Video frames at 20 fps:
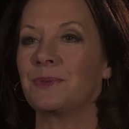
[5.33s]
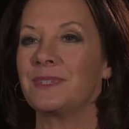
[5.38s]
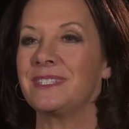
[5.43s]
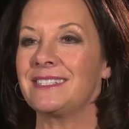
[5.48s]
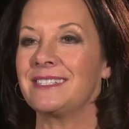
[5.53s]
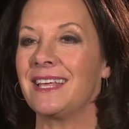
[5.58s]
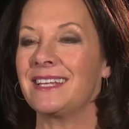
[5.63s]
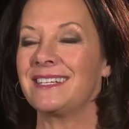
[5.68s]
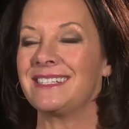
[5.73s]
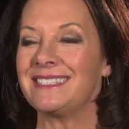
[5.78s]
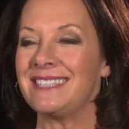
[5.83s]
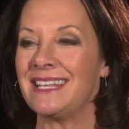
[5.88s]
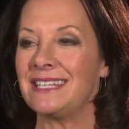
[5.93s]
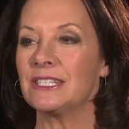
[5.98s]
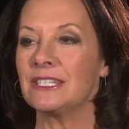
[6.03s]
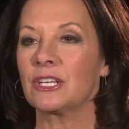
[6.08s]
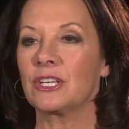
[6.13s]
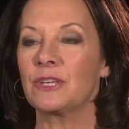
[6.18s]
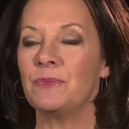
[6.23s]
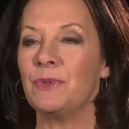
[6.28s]
It's that
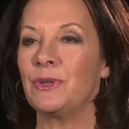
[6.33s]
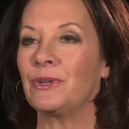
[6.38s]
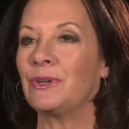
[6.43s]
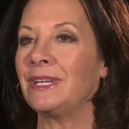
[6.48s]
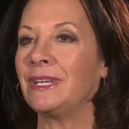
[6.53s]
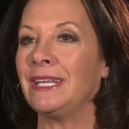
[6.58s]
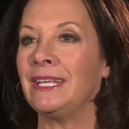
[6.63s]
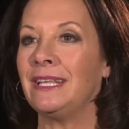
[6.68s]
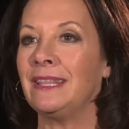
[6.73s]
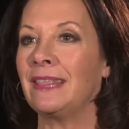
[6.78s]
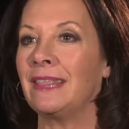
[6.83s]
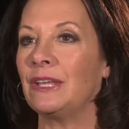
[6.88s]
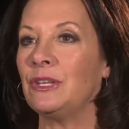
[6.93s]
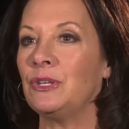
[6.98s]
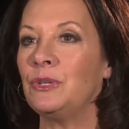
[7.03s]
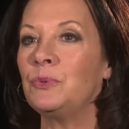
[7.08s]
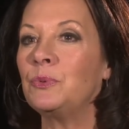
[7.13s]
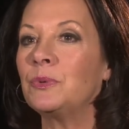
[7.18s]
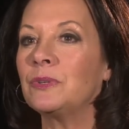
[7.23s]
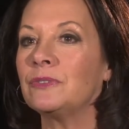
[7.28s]
sense of community that
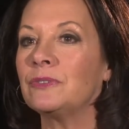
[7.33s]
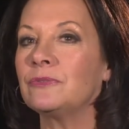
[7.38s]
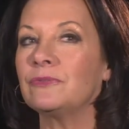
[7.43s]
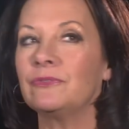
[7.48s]
you will